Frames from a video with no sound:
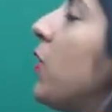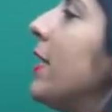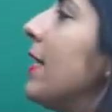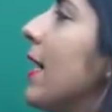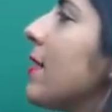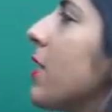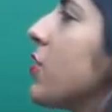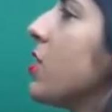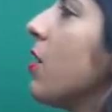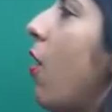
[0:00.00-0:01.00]

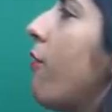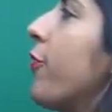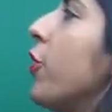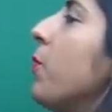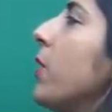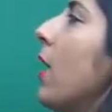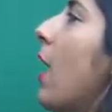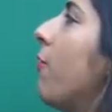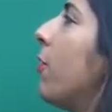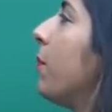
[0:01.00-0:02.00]
fertilization of human
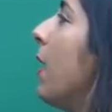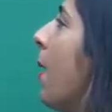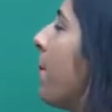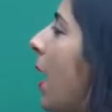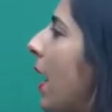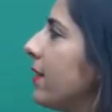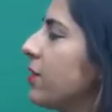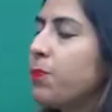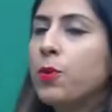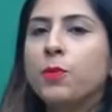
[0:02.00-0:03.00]
ovum by the
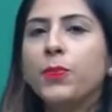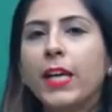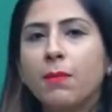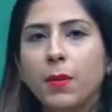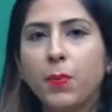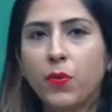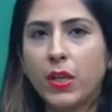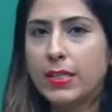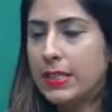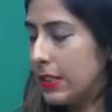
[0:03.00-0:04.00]
sperm can be
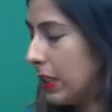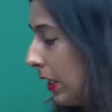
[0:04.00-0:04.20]
prevented.